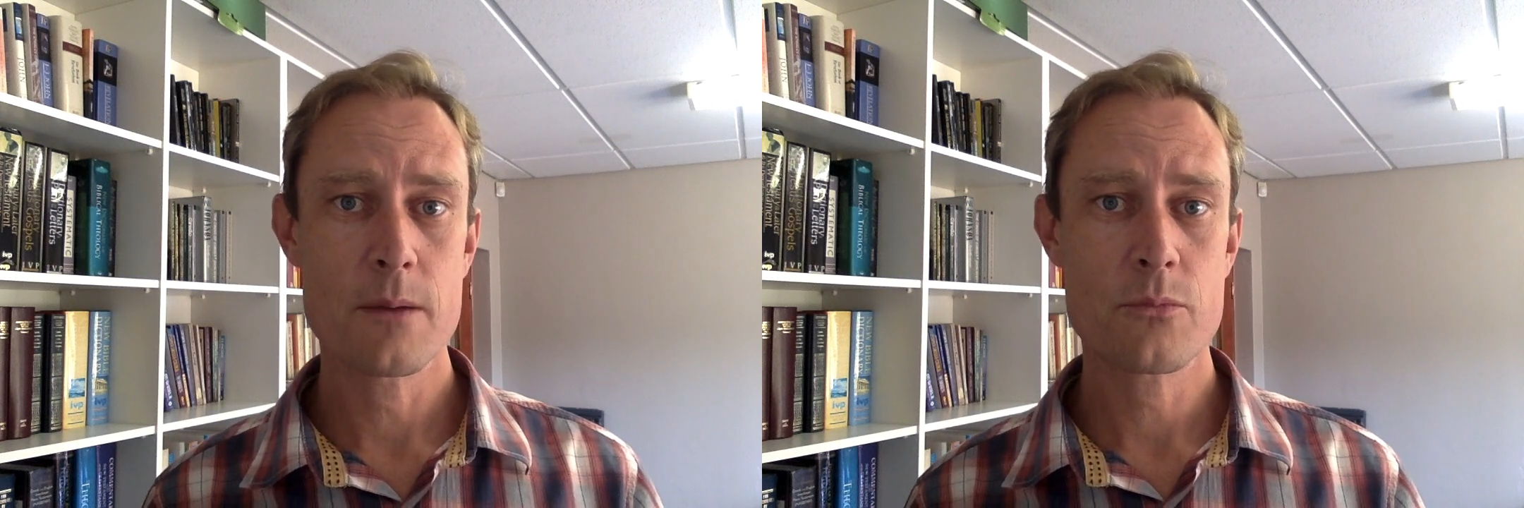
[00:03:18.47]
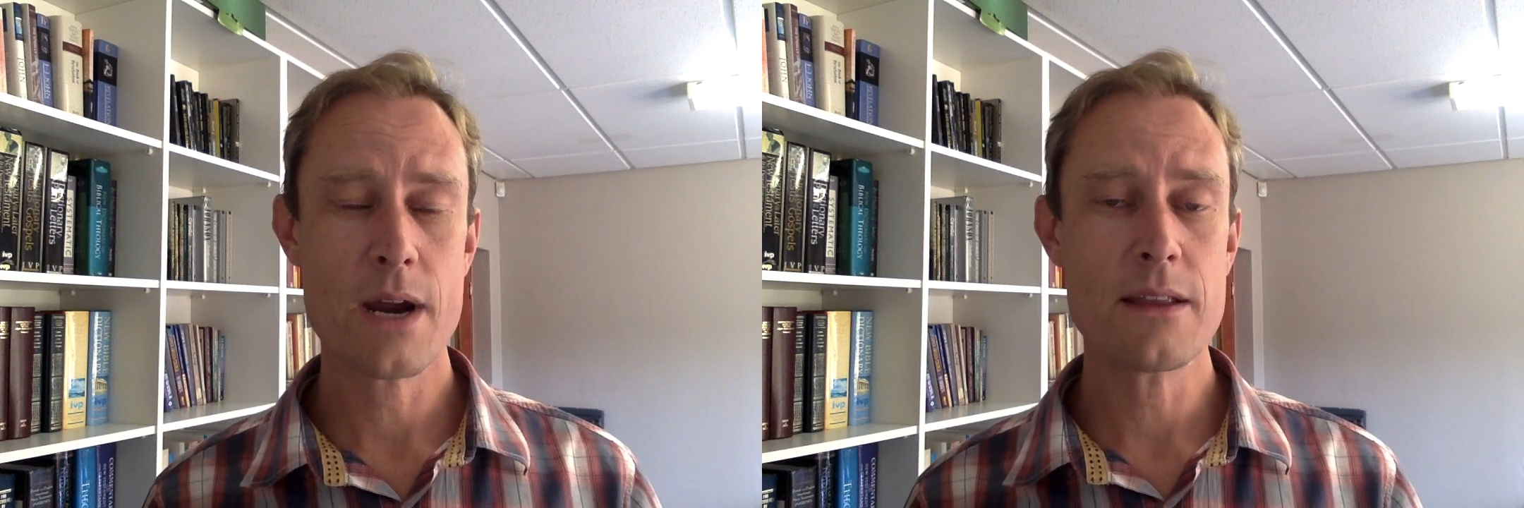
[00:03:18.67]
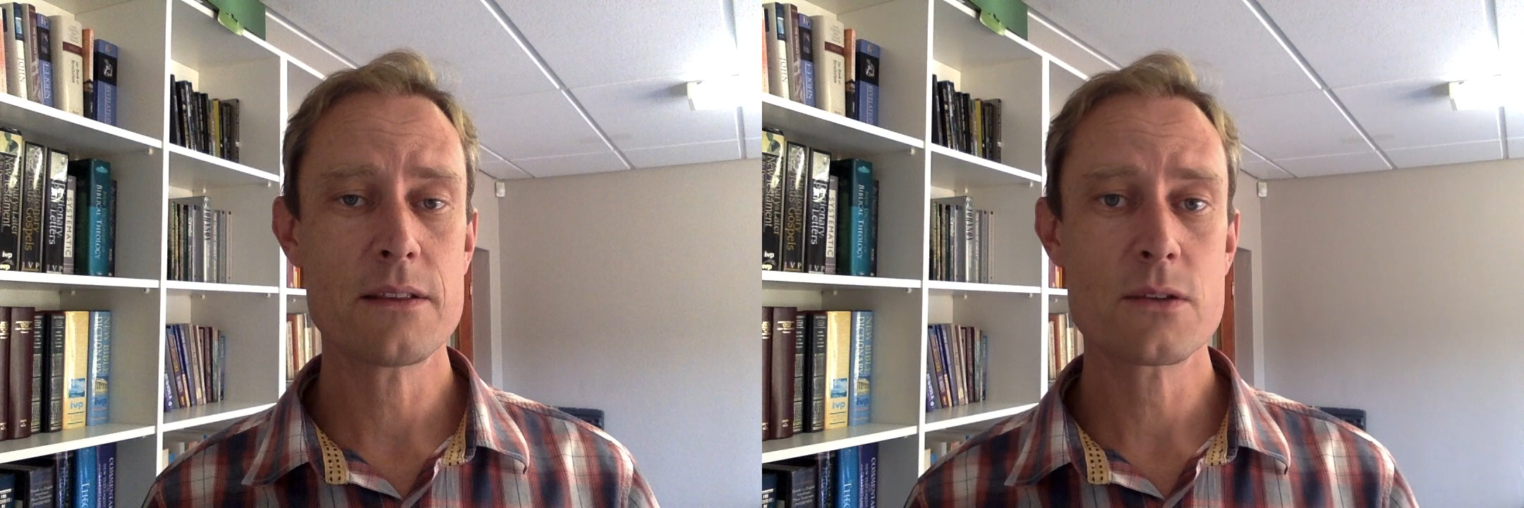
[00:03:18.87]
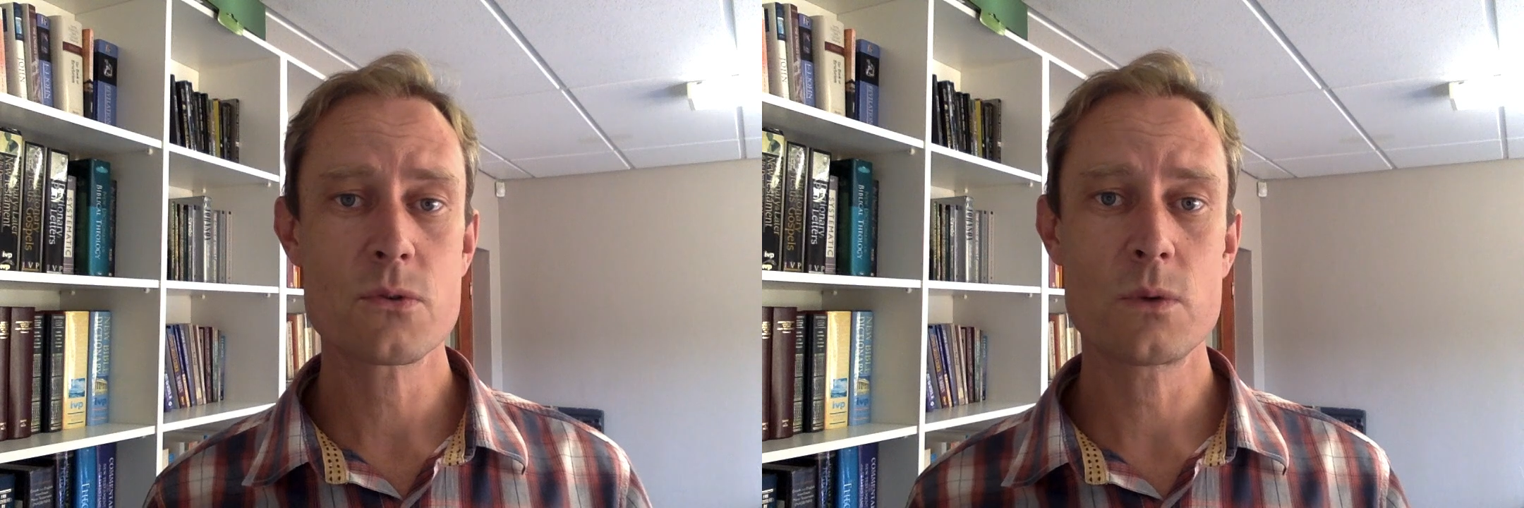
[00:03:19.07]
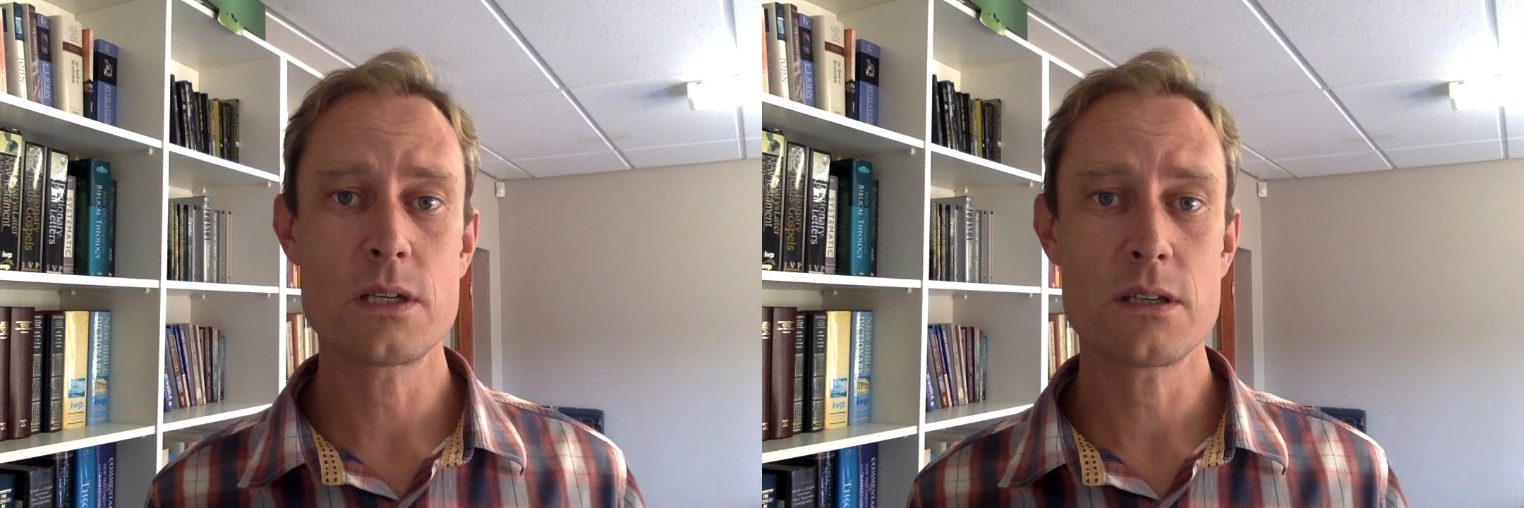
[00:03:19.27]
Pray that
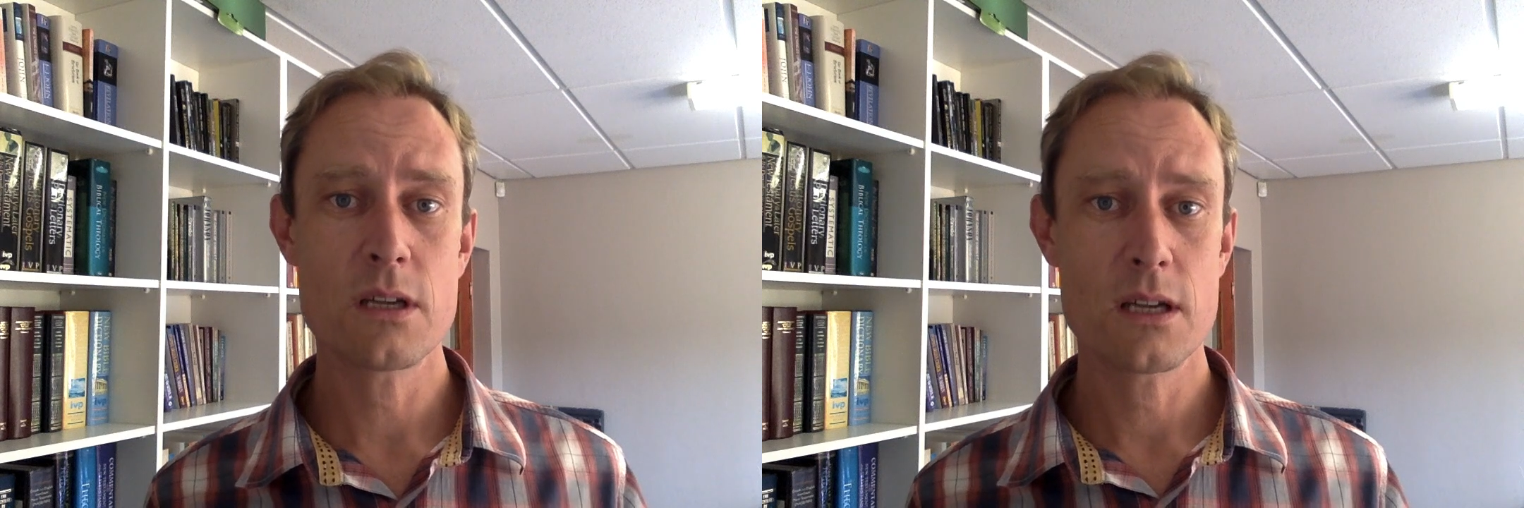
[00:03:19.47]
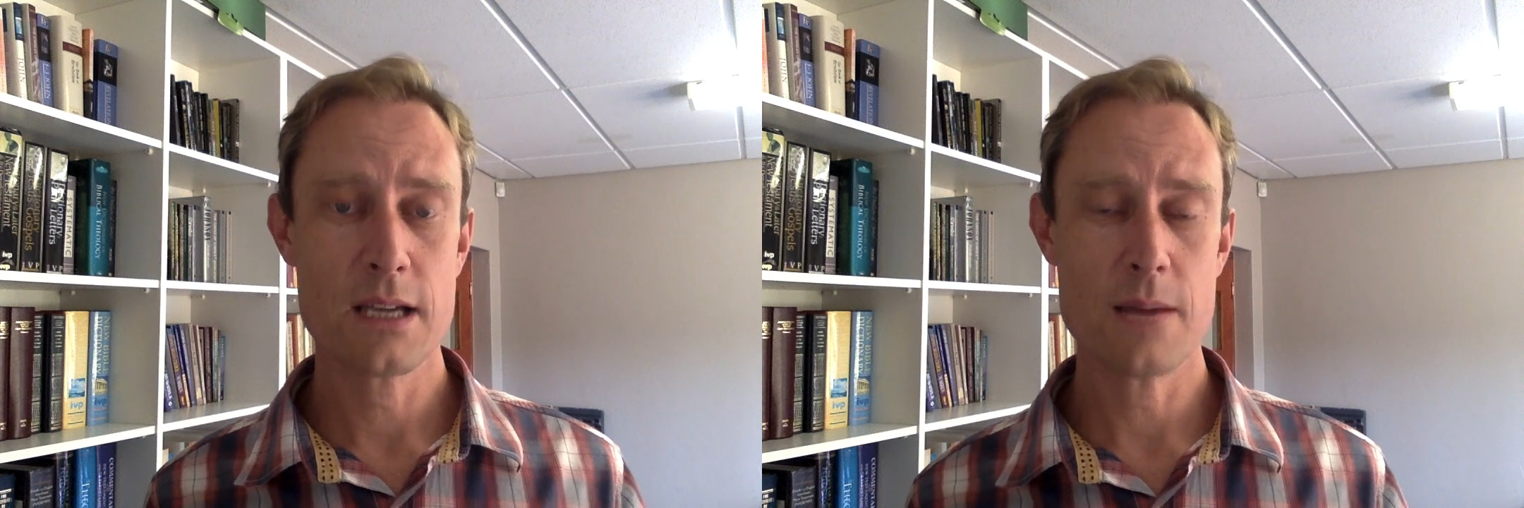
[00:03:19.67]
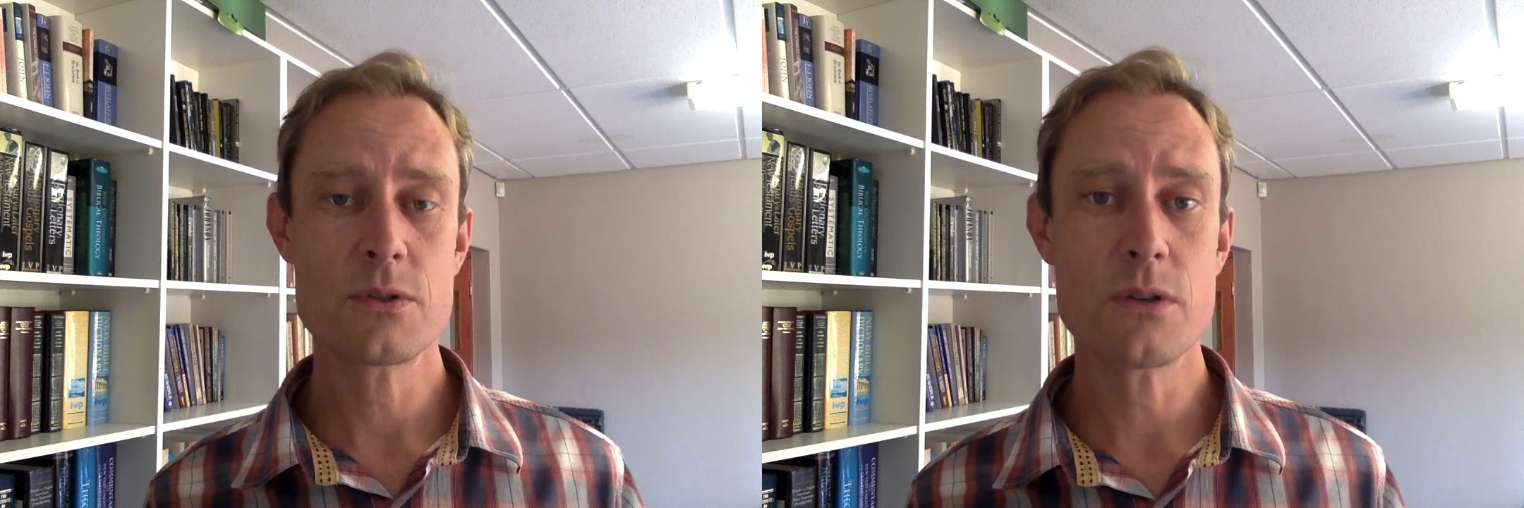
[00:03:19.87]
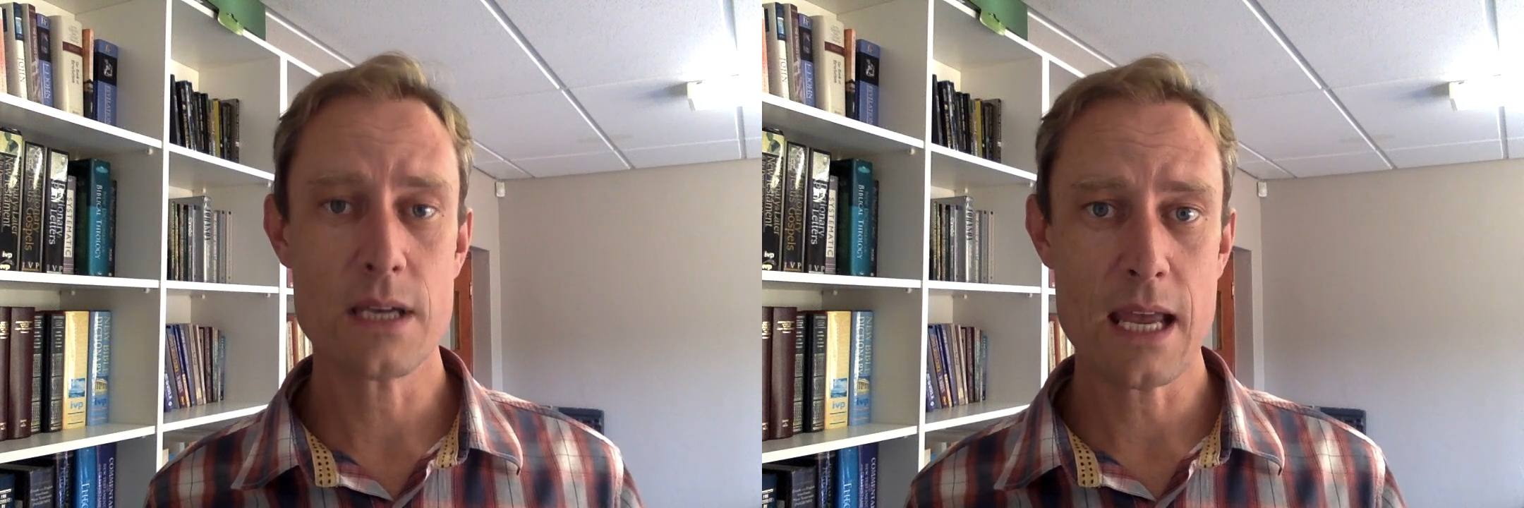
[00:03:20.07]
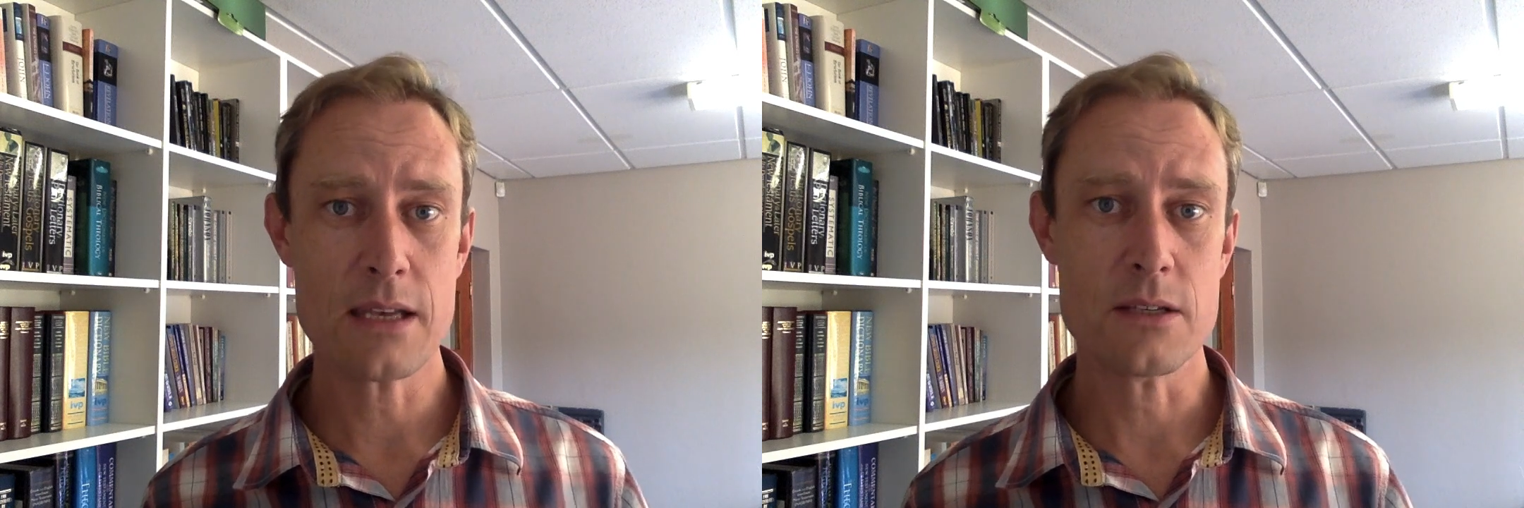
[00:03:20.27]
this would come to
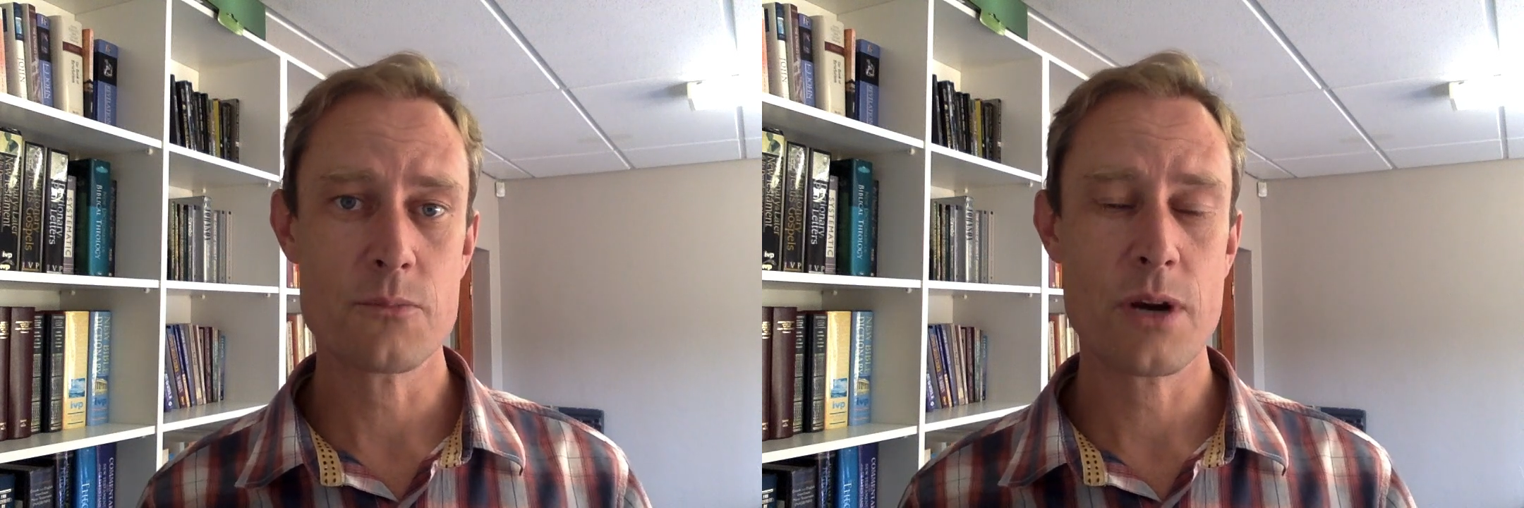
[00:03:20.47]
an end.